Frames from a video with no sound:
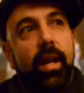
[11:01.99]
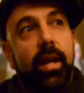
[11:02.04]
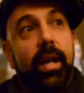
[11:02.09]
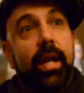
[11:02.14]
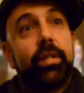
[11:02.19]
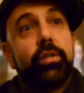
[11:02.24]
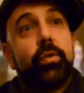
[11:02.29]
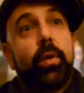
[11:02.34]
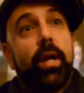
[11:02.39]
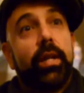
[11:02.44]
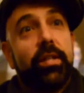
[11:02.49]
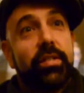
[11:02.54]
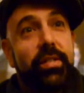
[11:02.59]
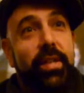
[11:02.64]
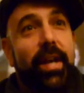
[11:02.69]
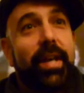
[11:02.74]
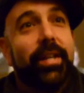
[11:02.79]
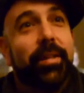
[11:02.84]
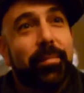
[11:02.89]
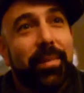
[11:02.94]
And I tried to
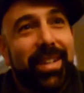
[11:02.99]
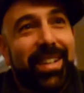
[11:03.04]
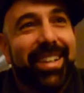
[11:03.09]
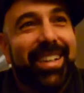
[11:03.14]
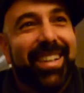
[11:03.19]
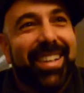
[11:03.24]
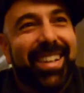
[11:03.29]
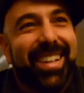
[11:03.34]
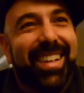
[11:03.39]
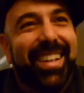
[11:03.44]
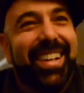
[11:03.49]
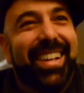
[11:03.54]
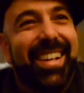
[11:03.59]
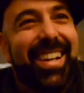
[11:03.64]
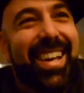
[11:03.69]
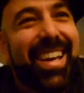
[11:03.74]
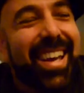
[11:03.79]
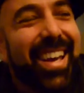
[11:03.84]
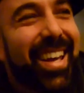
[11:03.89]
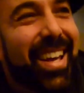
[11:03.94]
sign him,
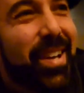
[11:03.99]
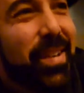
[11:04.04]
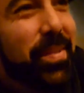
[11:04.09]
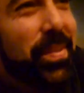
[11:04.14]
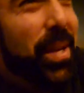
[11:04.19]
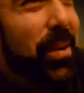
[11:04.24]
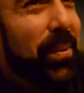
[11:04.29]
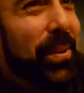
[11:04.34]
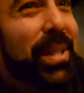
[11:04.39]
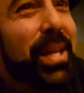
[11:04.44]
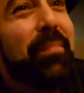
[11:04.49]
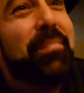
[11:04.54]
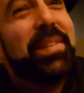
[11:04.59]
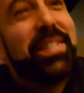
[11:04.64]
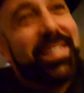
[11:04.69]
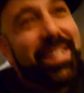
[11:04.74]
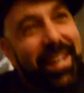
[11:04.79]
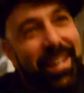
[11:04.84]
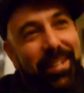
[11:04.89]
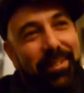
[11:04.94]
and they wouldn't let me
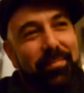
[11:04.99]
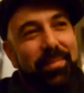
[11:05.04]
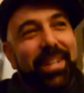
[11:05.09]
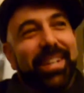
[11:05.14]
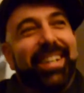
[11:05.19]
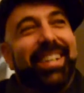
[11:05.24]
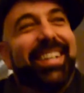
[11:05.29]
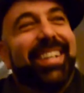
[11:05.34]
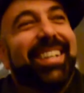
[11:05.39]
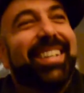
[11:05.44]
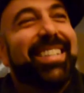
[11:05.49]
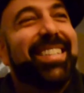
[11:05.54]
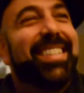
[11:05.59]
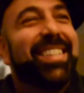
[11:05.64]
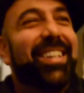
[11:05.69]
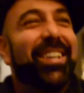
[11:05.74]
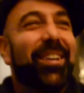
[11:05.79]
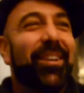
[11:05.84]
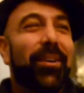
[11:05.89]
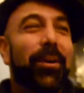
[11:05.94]
sign him.
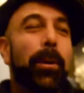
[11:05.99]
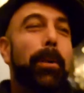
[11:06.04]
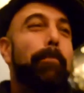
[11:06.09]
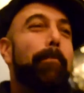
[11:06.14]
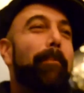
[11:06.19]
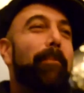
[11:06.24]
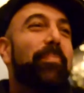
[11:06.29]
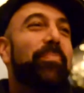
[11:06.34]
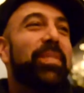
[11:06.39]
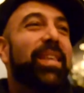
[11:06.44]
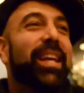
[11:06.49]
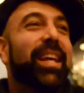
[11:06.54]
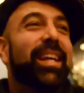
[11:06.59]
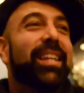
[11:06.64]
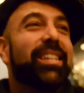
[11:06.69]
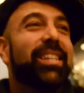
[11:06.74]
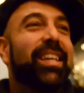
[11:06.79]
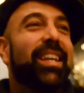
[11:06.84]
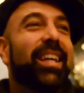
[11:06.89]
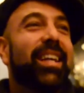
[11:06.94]
So,
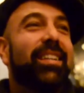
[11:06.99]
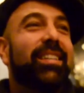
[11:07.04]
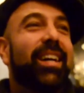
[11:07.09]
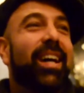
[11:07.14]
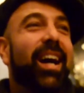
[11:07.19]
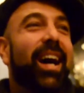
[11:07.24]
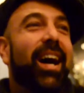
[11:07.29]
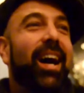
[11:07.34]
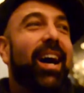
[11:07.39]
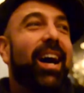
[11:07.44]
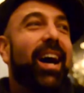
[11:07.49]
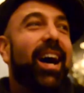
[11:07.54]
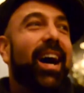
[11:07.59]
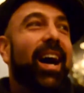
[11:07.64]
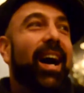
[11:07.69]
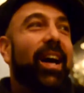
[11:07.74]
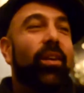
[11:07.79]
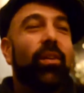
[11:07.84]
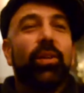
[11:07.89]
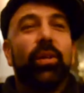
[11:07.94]

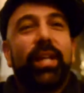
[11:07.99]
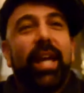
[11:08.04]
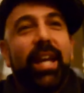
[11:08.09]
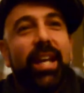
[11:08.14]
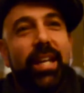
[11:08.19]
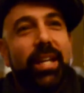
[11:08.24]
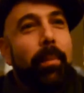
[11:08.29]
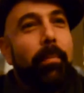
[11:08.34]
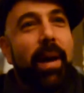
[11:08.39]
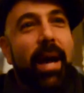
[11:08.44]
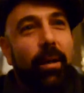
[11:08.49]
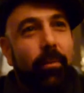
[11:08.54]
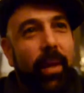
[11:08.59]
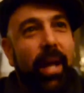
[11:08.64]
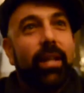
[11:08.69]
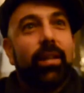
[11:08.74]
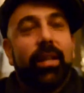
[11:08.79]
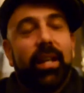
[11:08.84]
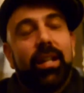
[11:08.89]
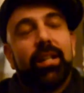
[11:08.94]
I don't look at it in a bad
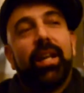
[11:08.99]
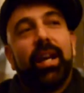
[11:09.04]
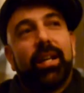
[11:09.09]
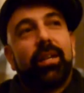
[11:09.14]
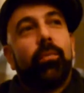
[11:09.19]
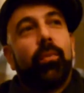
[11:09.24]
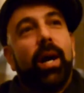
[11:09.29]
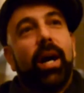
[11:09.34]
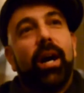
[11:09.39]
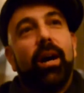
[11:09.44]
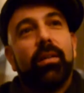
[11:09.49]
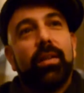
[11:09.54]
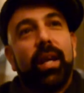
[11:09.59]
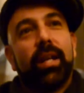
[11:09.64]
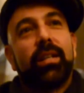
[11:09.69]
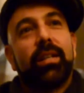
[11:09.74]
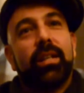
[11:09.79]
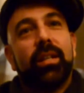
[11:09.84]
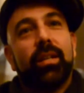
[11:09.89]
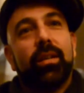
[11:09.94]
way. I look at it like, wow,
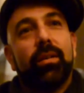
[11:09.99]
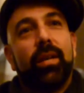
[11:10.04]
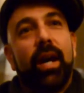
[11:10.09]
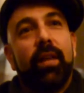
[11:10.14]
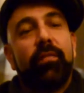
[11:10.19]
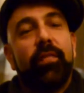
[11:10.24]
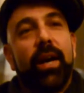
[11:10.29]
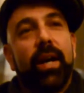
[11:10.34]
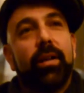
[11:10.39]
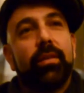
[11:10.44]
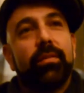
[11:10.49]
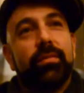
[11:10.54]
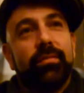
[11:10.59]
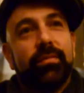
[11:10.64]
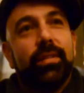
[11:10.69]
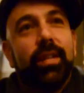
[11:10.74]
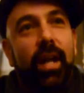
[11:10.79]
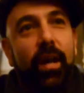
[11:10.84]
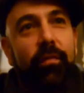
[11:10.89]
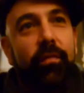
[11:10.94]
like, you know, I found
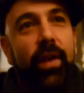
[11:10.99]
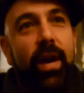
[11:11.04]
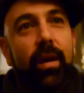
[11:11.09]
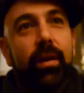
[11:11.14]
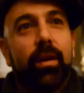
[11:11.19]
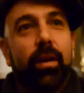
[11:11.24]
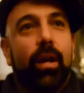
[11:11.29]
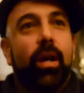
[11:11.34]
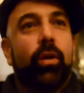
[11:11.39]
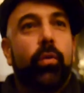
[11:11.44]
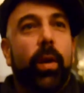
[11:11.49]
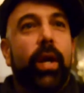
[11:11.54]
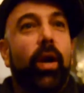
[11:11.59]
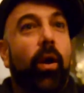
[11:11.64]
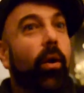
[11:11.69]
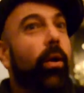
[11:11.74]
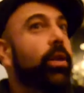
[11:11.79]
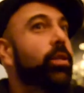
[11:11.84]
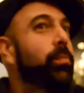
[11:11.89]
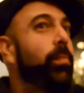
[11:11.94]
a great
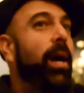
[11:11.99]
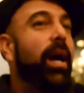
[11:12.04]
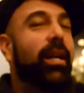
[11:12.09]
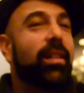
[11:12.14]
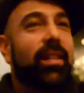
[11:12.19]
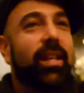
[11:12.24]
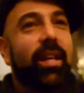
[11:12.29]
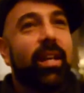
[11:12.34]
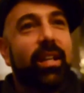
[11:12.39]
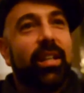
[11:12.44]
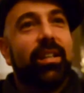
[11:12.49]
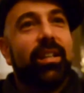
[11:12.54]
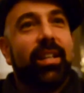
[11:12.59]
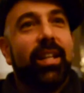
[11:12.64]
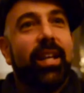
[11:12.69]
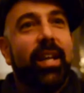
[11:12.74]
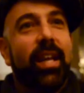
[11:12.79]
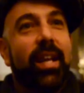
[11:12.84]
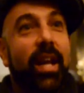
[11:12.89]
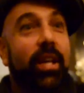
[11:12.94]
artist back
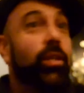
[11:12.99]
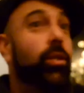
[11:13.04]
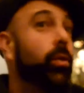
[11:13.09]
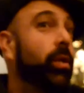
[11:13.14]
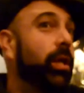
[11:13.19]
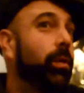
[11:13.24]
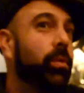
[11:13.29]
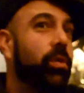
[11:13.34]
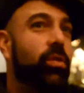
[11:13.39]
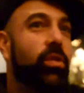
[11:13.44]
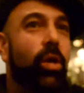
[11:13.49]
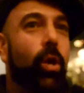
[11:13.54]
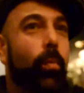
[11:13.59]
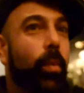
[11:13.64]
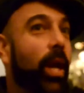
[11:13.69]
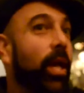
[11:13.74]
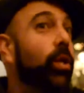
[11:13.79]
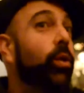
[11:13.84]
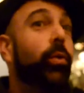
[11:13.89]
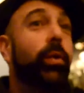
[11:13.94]
then, and I knew he was
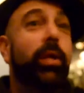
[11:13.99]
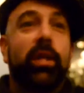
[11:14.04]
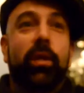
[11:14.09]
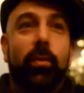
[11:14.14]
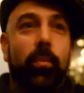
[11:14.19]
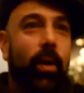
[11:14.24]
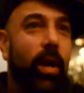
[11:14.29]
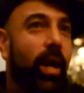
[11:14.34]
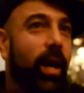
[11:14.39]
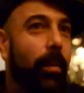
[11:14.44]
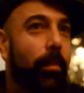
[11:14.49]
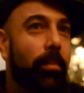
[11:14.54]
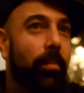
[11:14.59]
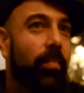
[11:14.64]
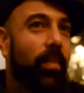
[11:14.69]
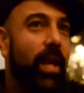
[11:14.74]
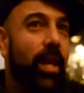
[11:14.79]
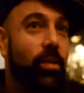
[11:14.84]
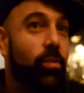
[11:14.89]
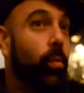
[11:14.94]
dope, and I knew he could rhyme
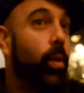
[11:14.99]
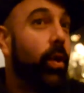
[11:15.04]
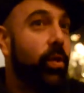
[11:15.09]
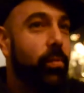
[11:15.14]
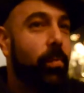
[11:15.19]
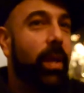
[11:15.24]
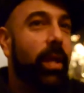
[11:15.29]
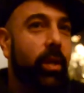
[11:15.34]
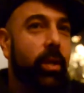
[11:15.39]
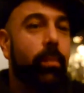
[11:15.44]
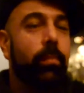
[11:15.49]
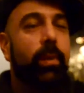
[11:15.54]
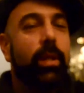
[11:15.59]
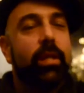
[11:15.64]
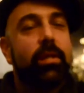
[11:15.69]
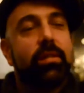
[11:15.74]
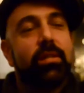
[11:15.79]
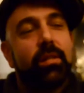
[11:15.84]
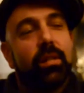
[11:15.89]
as well as make good beats.